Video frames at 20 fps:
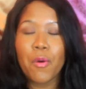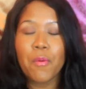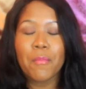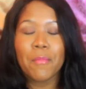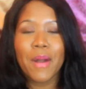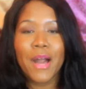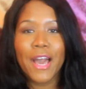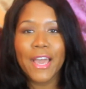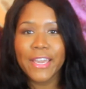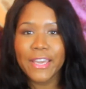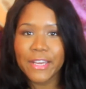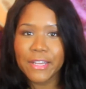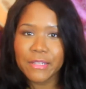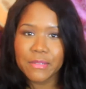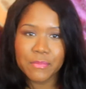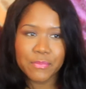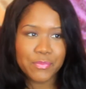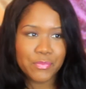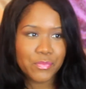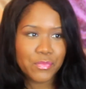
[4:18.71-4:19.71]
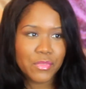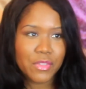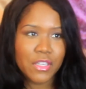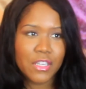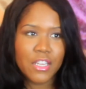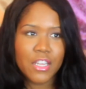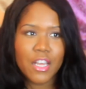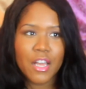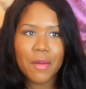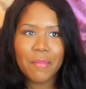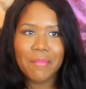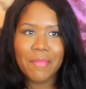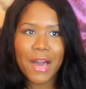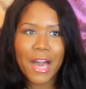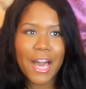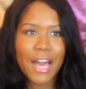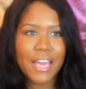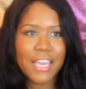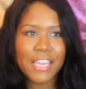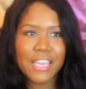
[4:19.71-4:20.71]
Oh, Maya.
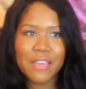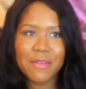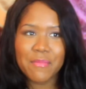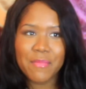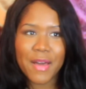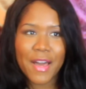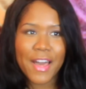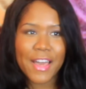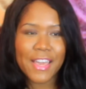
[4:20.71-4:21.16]
Maya